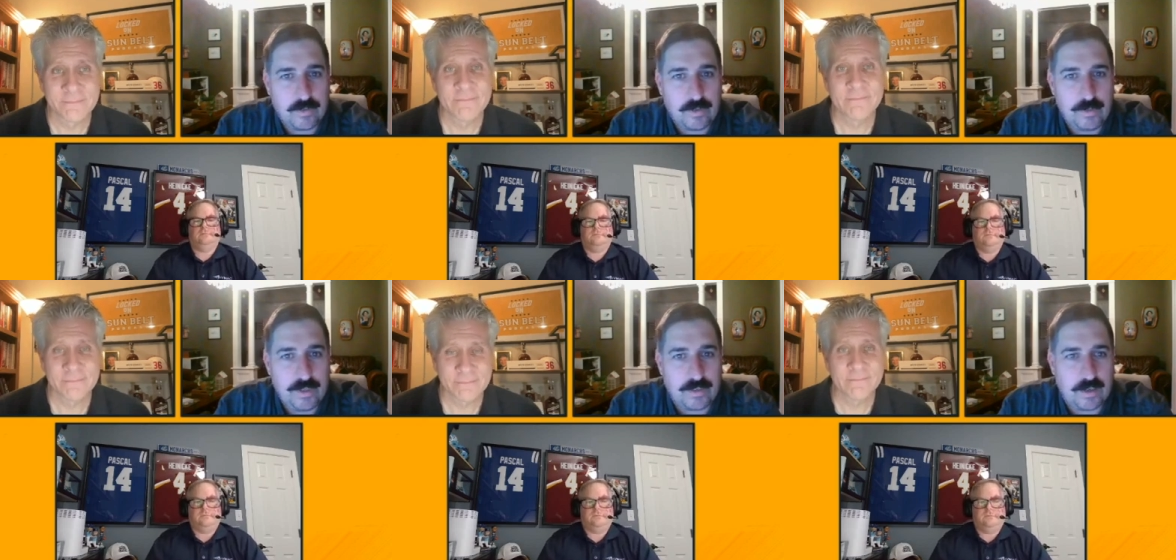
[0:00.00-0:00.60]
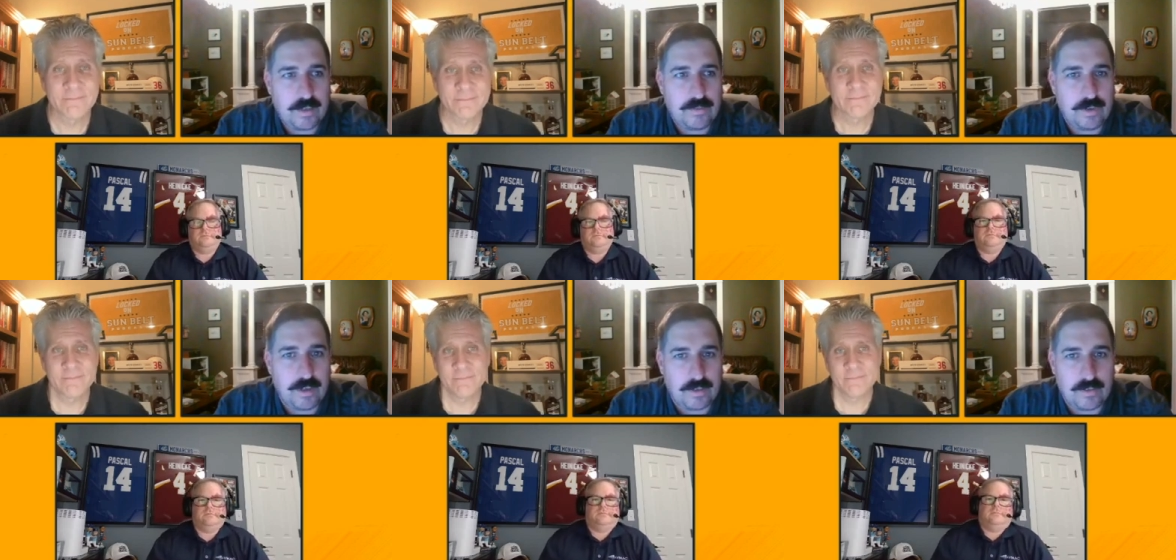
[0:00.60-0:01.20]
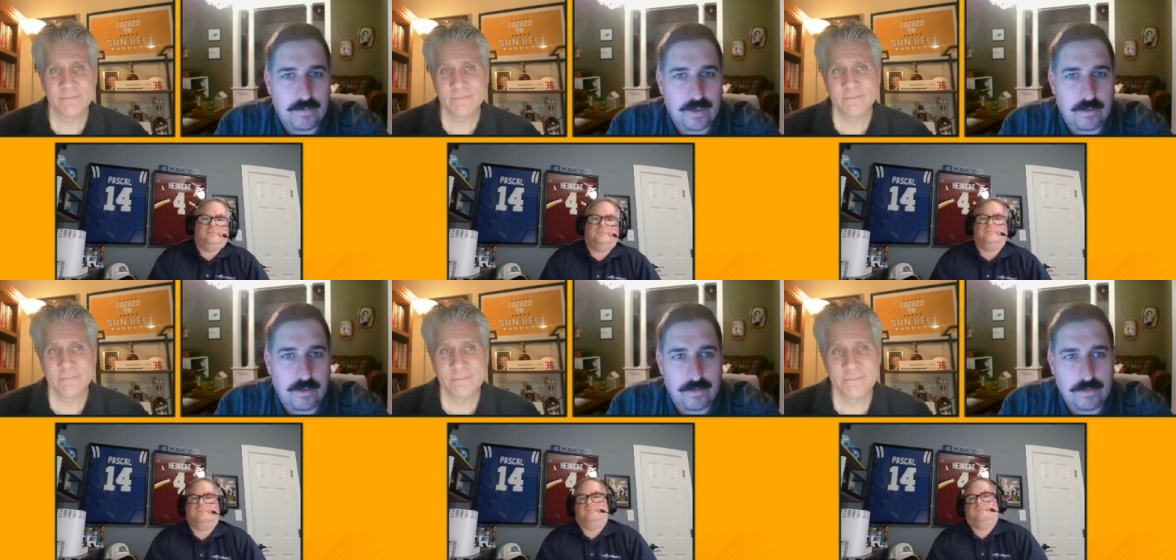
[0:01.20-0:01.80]
Speaker 1: to be a Tides fan because they've had
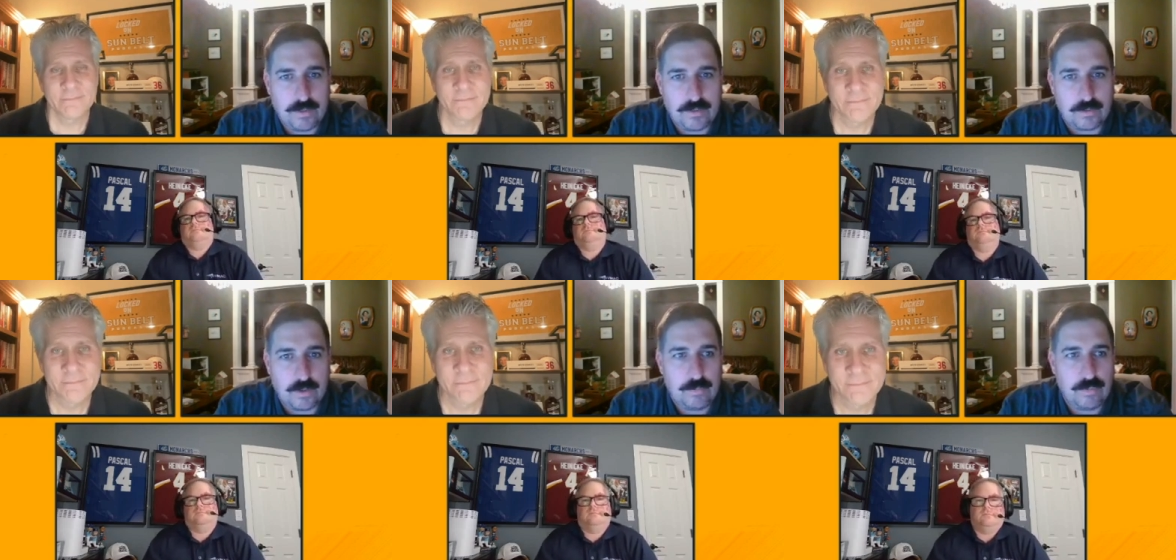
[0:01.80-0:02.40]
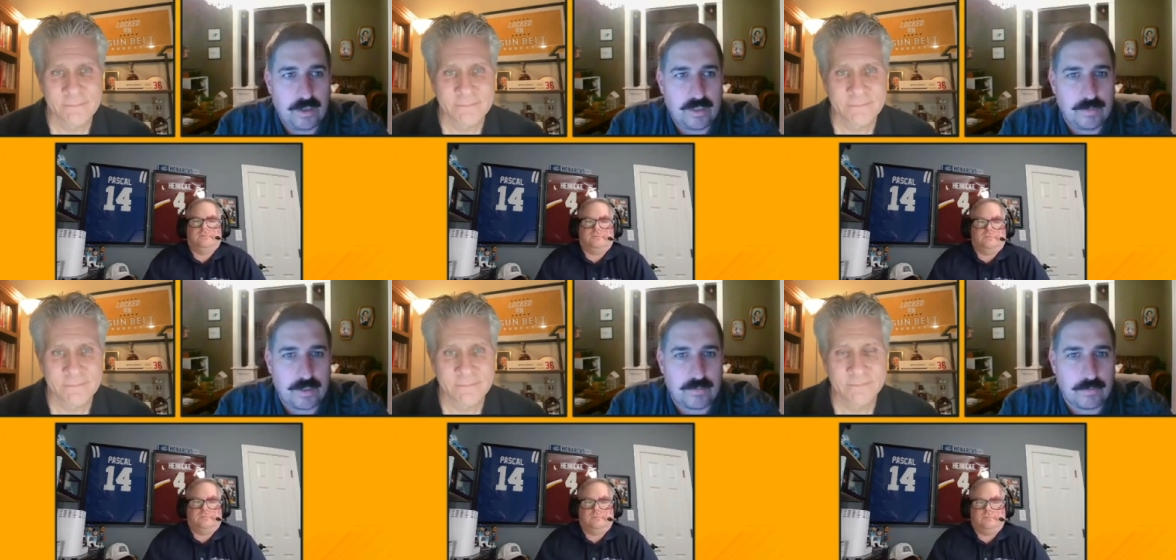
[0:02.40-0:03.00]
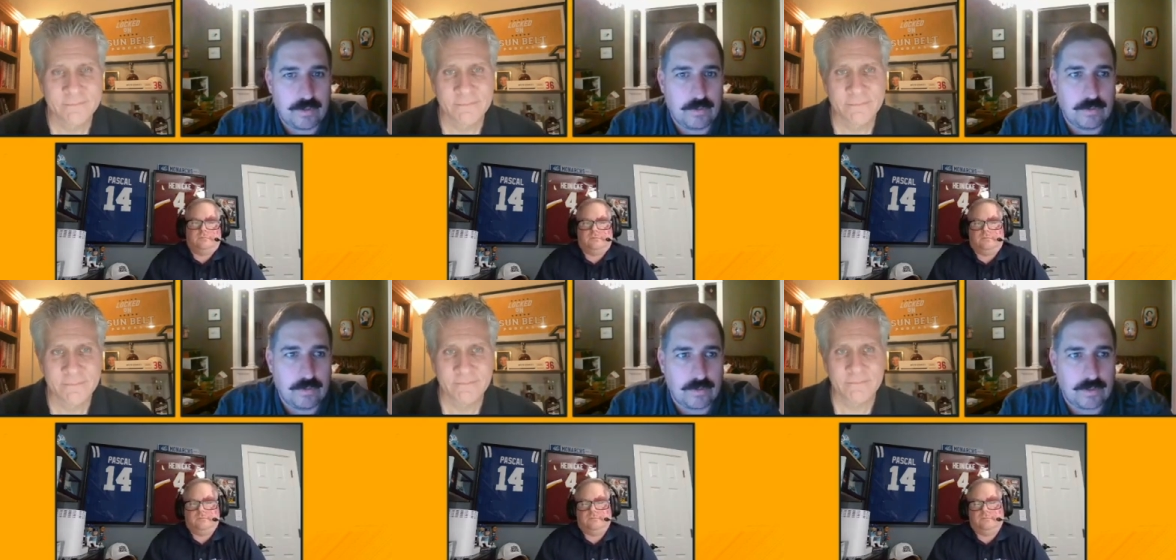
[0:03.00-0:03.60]
all of these great prospects for the
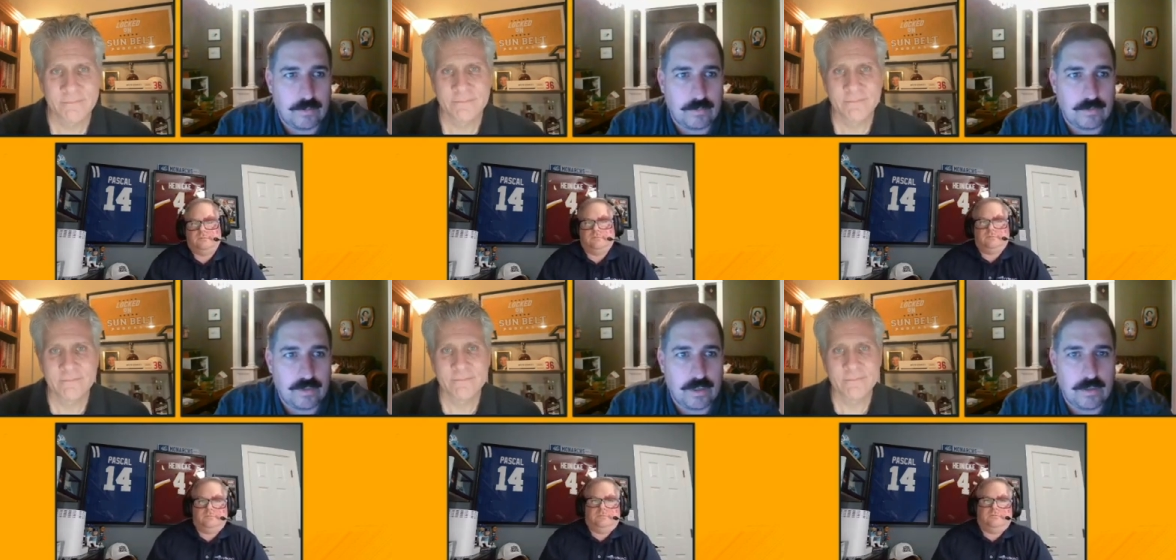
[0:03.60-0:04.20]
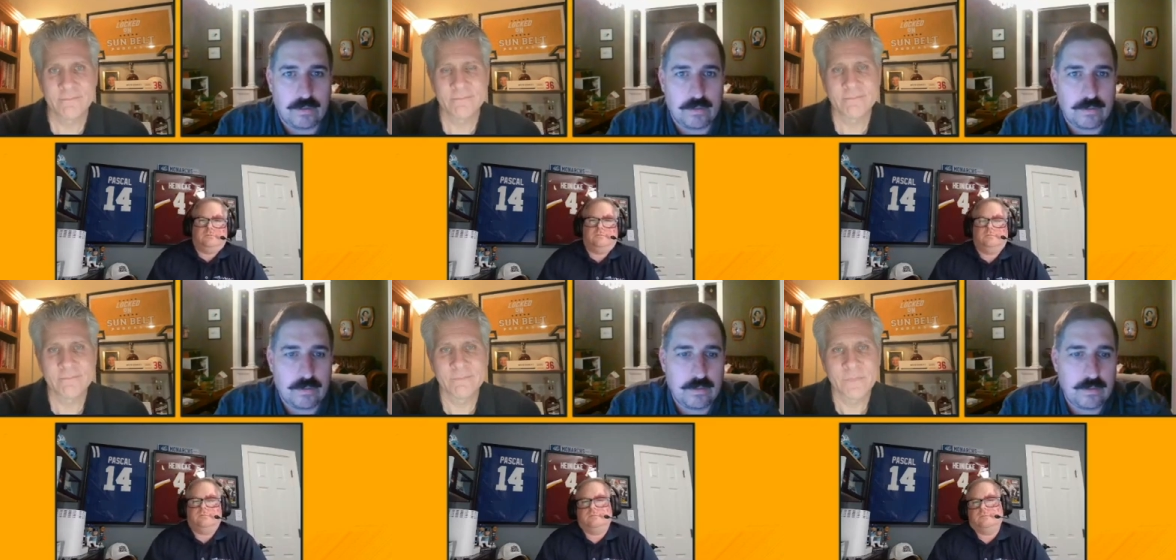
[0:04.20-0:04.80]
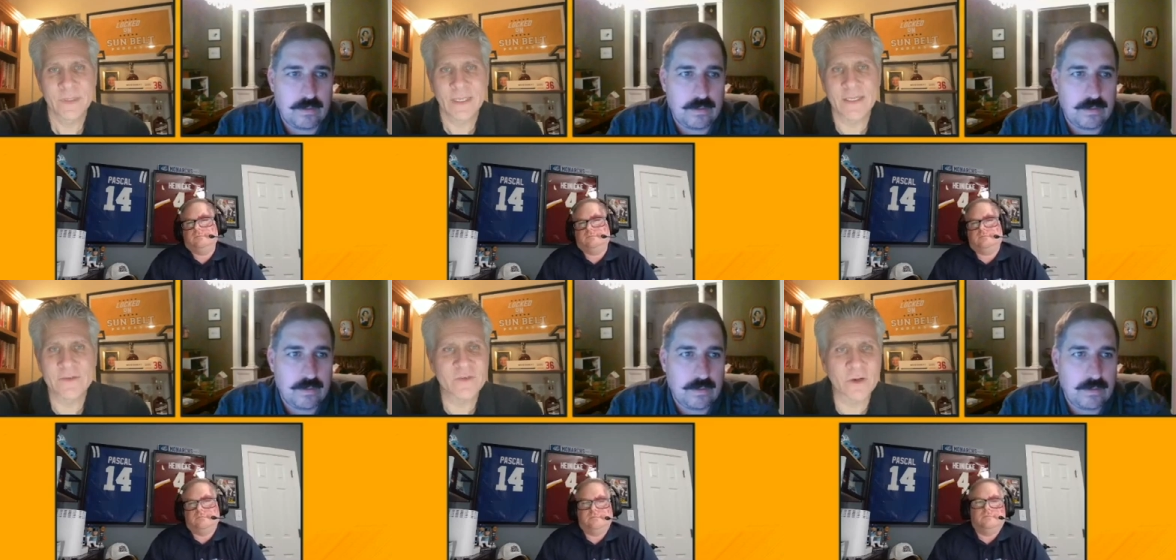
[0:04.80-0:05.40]
Orioles come through town.
Speaker 2: And
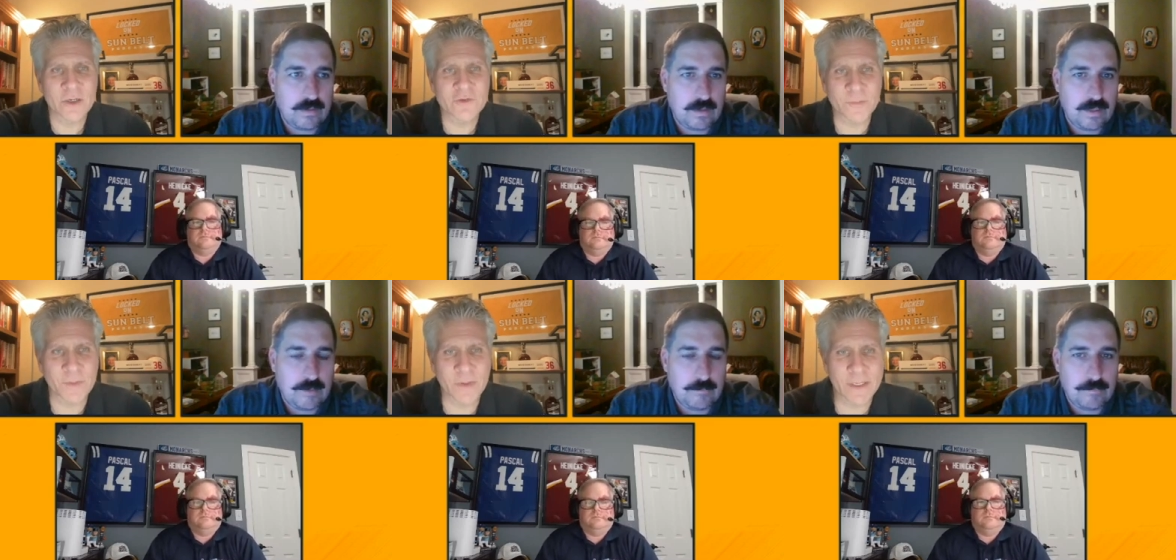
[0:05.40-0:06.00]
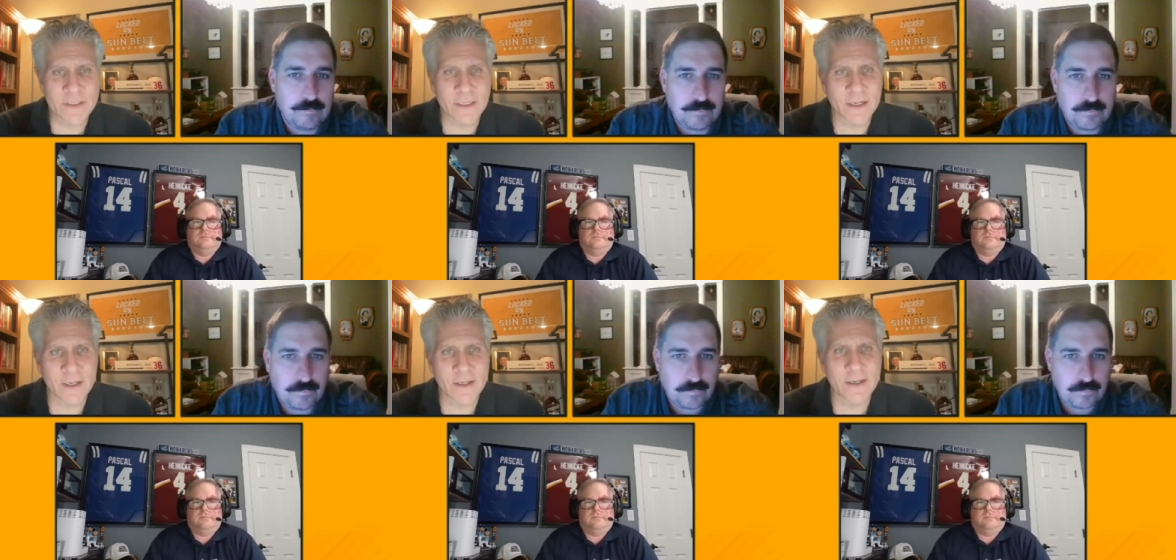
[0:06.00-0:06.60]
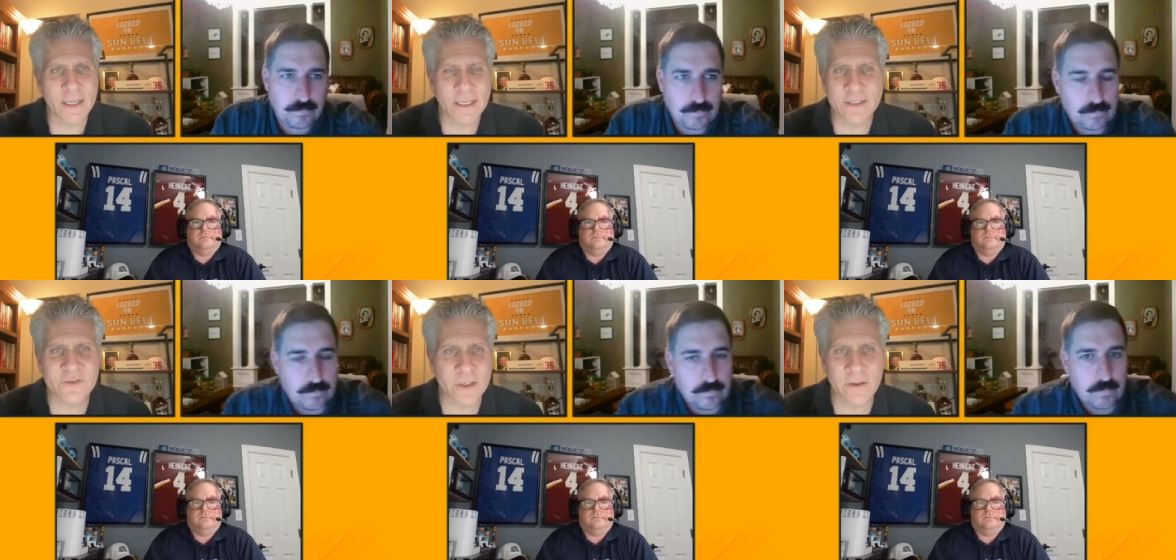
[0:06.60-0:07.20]
isn't there a AAA
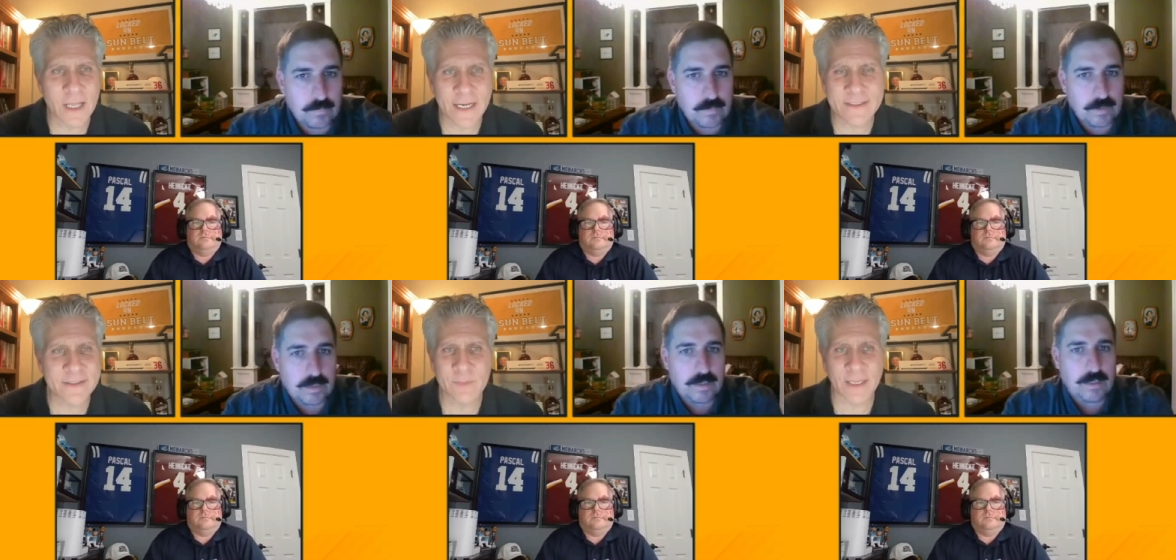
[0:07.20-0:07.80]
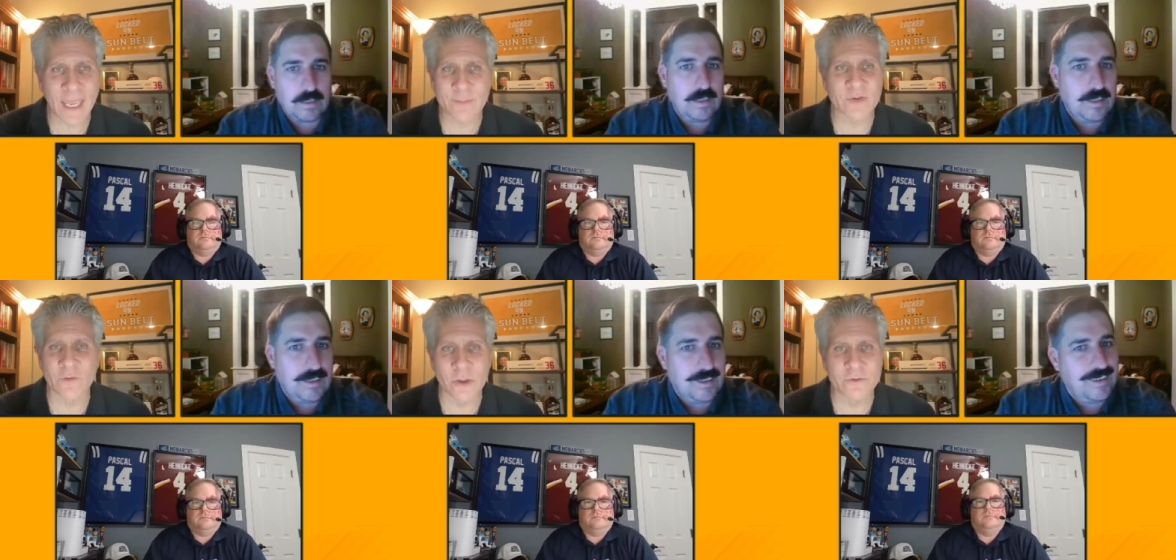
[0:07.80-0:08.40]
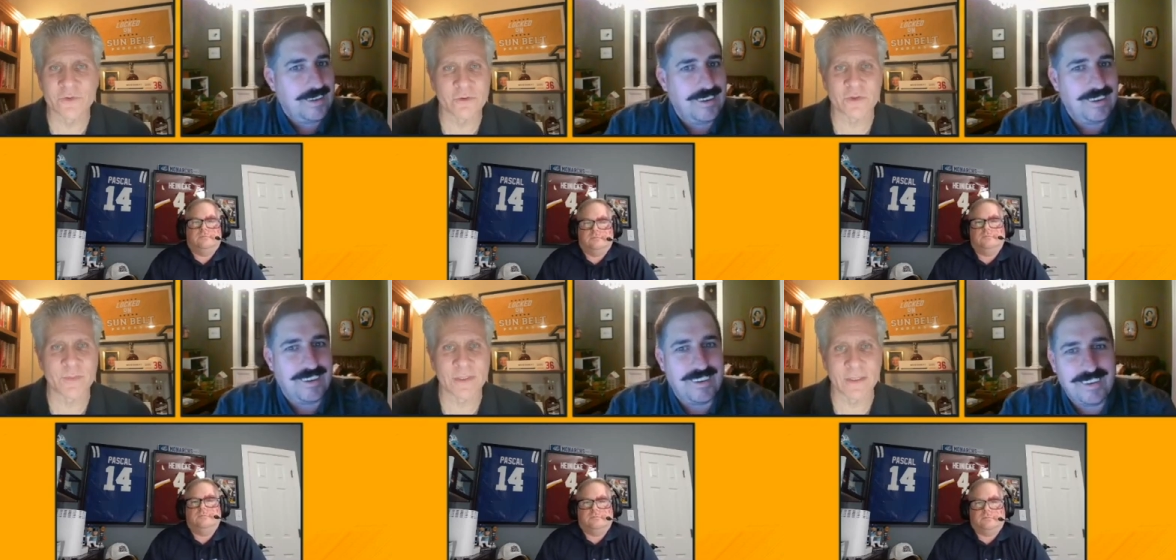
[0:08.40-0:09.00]
uh, AHL hockey team like Hampton Roads used
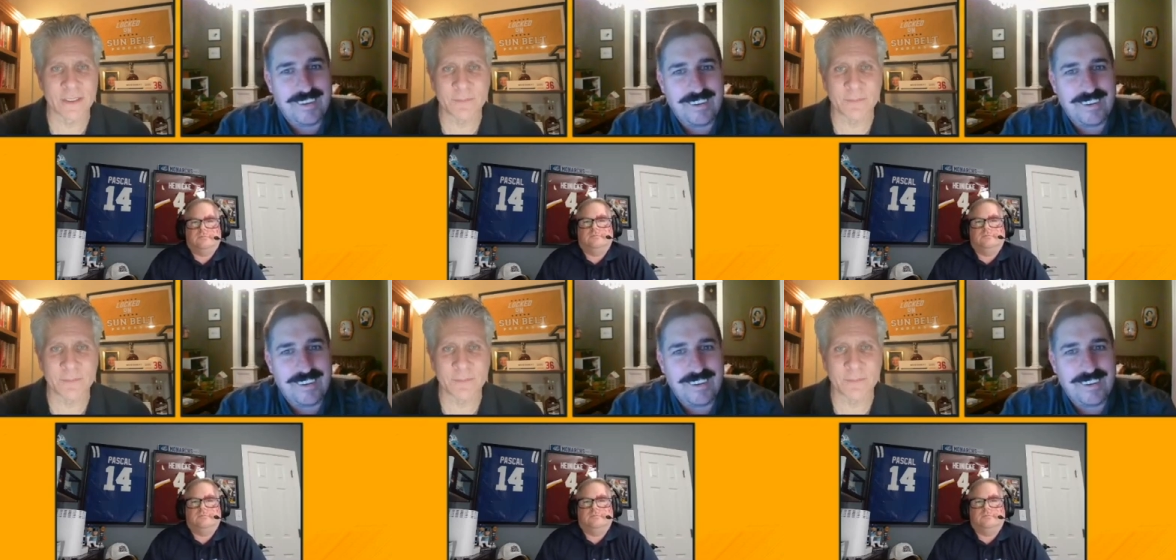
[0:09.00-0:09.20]
to be like a